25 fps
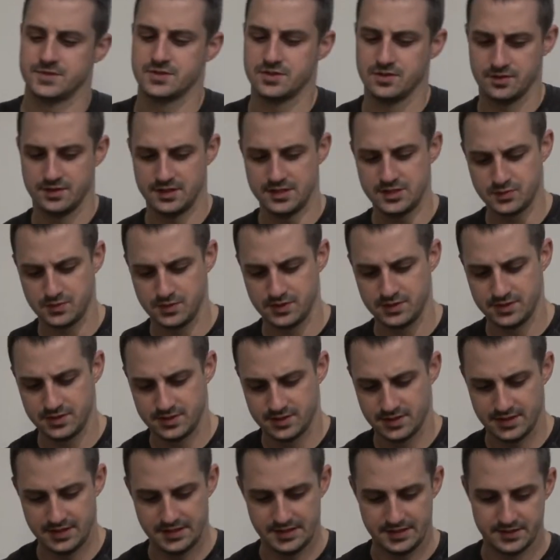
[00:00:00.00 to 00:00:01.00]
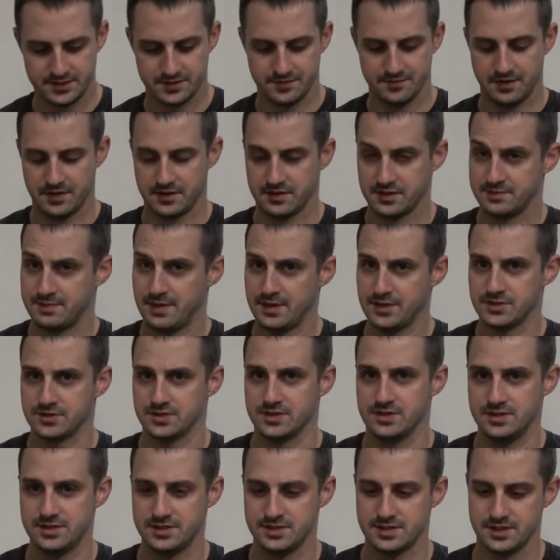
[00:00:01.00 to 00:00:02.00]
so this one is very special.
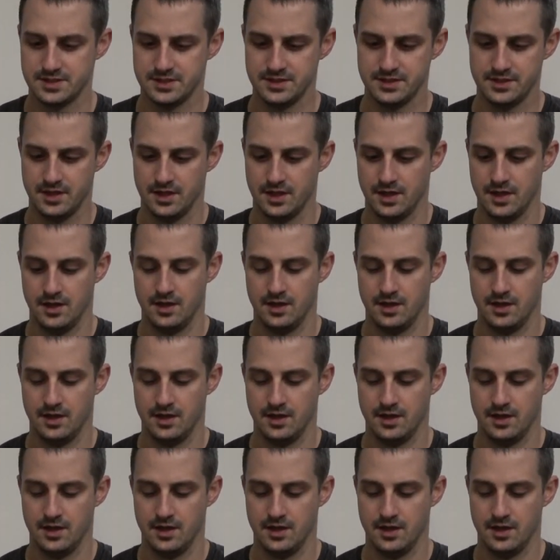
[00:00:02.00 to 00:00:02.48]
It's the